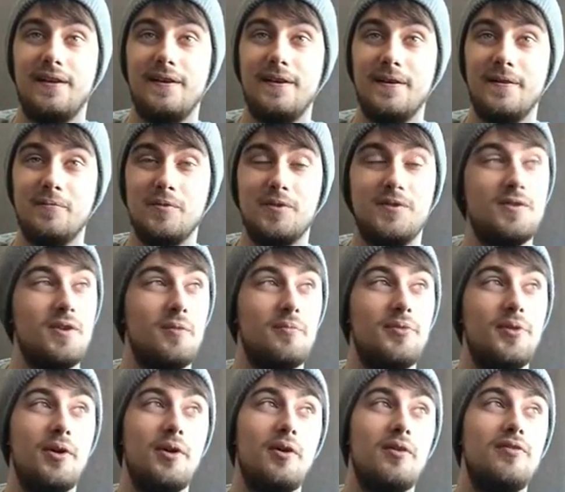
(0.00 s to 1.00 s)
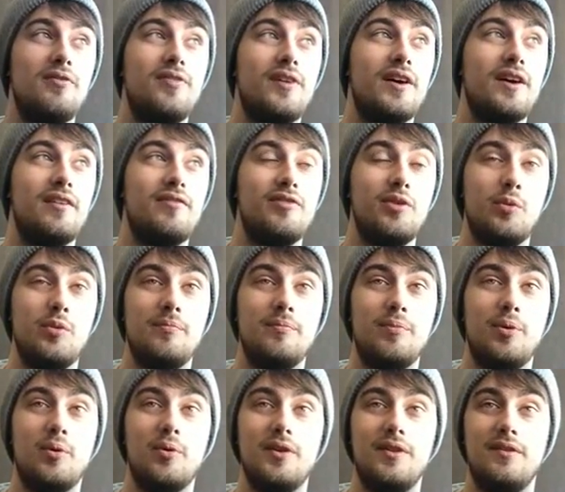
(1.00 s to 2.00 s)
um, we stopped off at a viewing
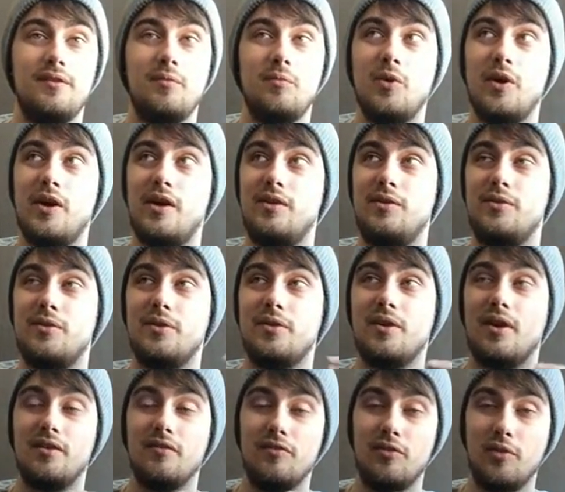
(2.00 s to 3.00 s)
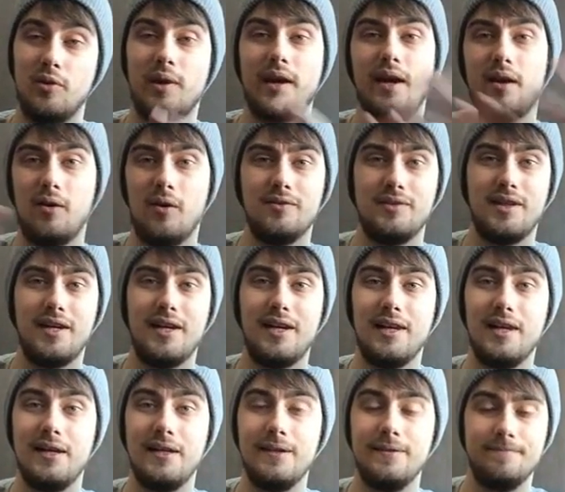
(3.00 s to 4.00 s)
point where you could kind of look out onto
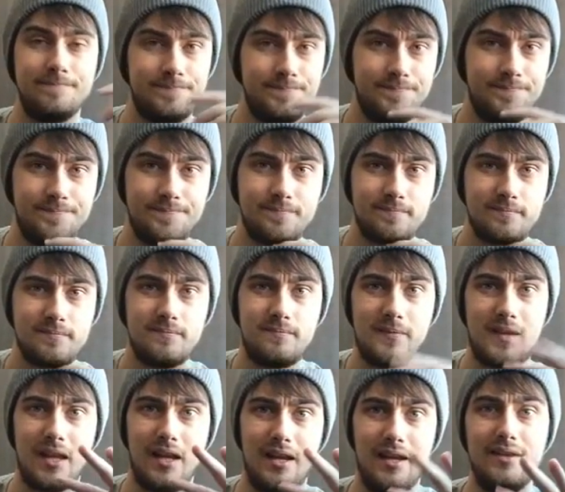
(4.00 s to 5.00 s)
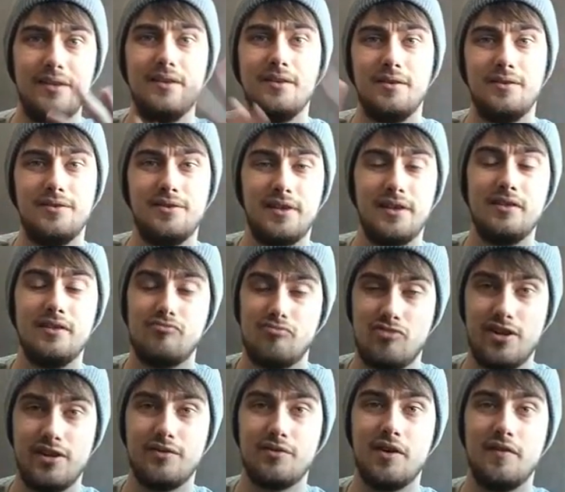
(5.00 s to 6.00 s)
LA and you know see a
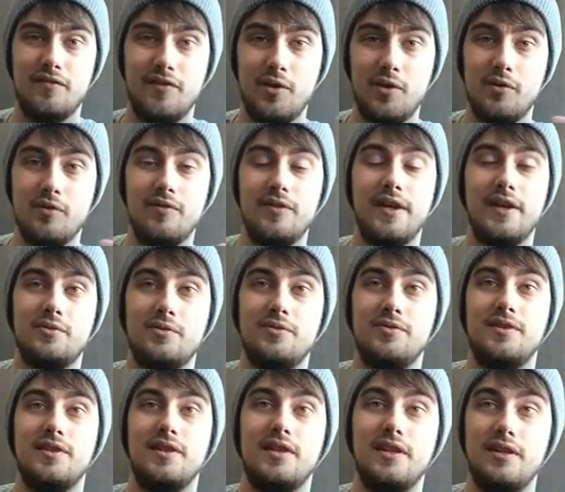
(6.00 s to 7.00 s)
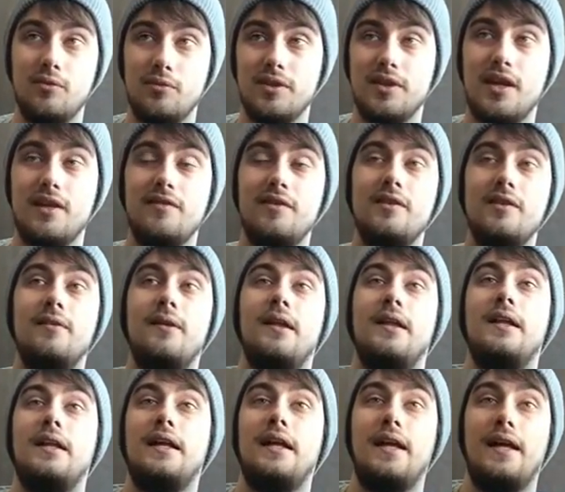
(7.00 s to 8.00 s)
really great view of the actual city altogether.
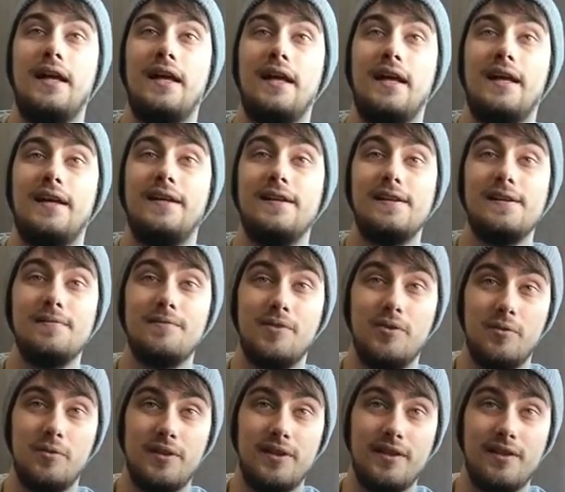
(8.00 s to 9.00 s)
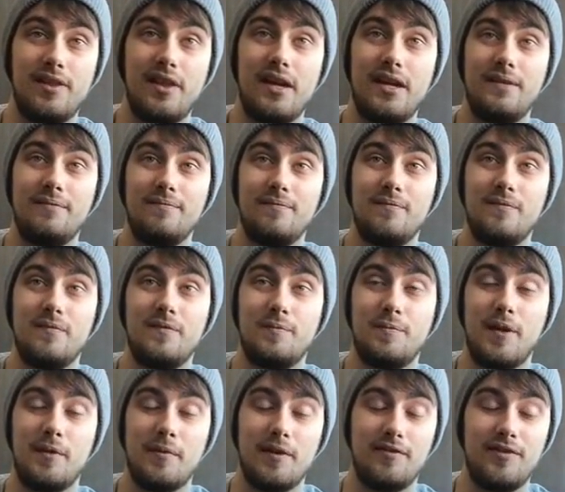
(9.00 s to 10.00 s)
Um, so we did that,
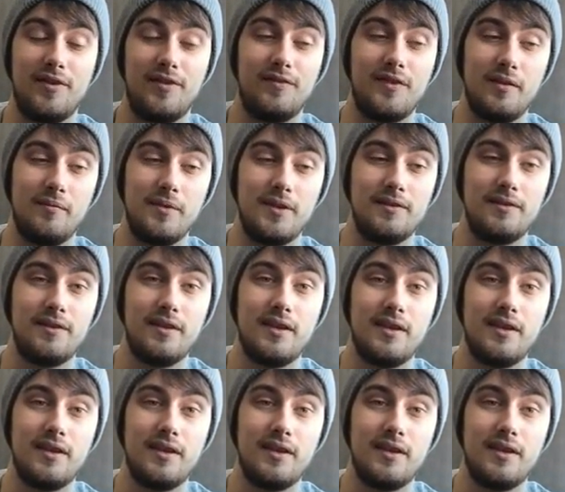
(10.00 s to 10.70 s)
spent about 15 minutes